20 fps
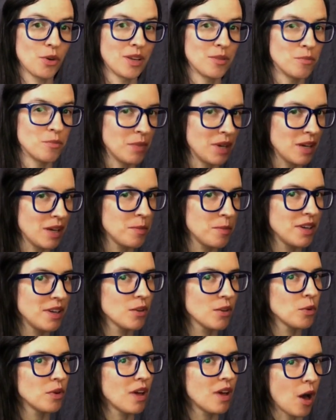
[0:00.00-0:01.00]
and maybe
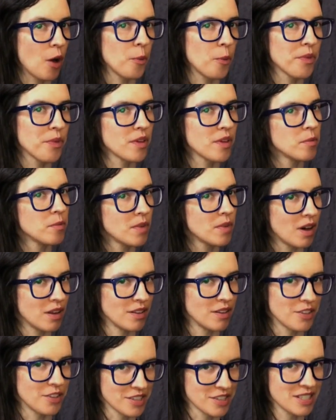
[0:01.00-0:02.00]
it will help them
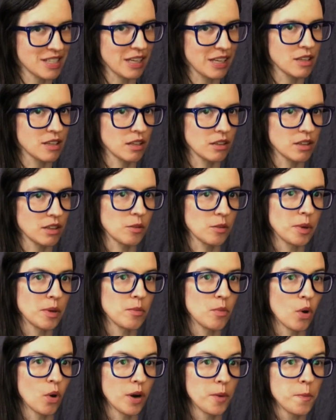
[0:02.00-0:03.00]
understand a little bit
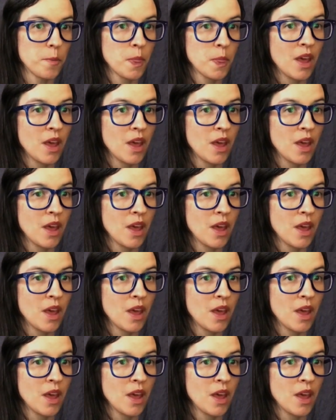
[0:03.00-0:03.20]
more.